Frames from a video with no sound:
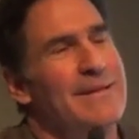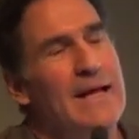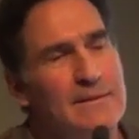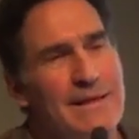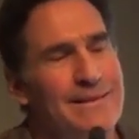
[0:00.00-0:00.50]

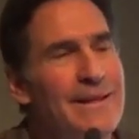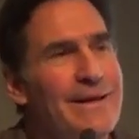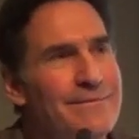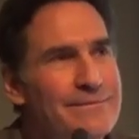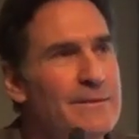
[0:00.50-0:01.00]
I say
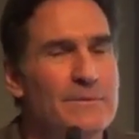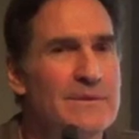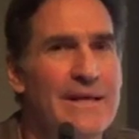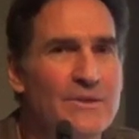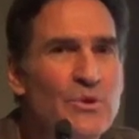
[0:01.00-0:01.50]
lived, it
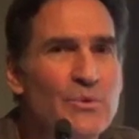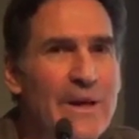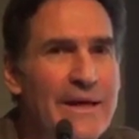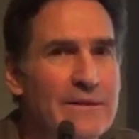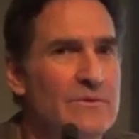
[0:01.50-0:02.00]
was like two
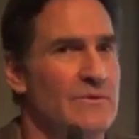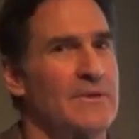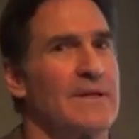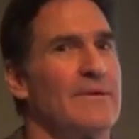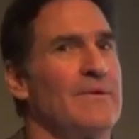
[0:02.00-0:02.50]
days,
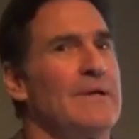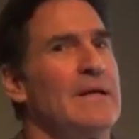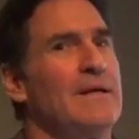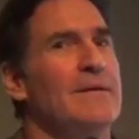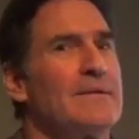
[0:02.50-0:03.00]
you
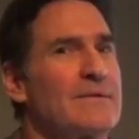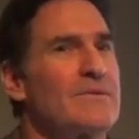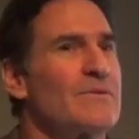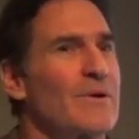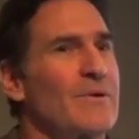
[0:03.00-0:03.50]
know.
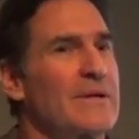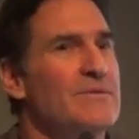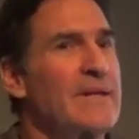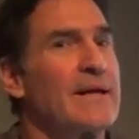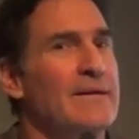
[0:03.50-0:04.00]
So I
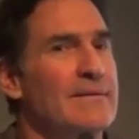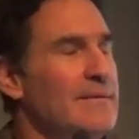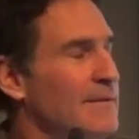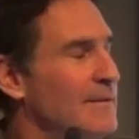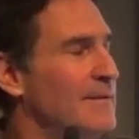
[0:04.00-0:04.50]
stayed,
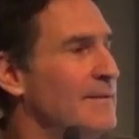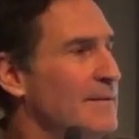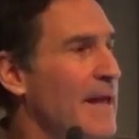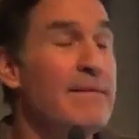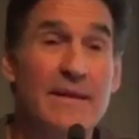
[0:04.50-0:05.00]
you know,
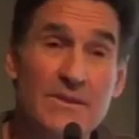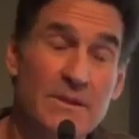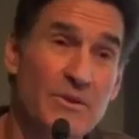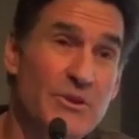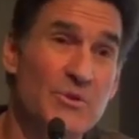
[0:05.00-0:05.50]
and they
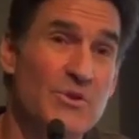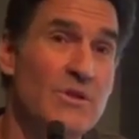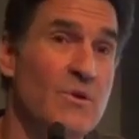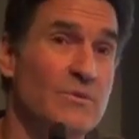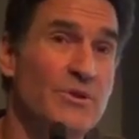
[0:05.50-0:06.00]
still use
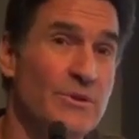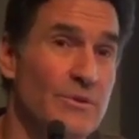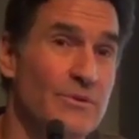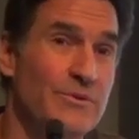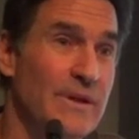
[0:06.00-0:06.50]
stone
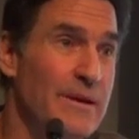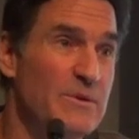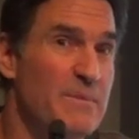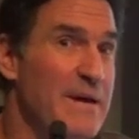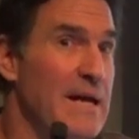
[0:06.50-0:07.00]
tools. And I
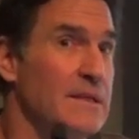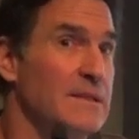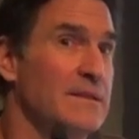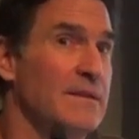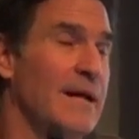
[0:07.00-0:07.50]
was
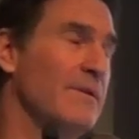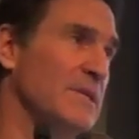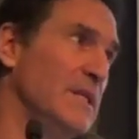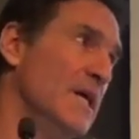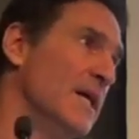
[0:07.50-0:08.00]
amazed, you know, I
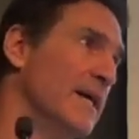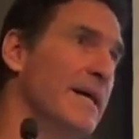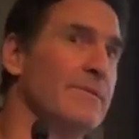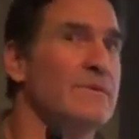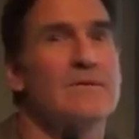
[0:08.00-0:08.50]
was a young
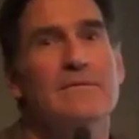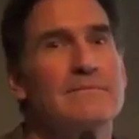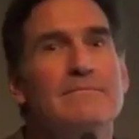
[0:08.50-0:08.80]
guy, I was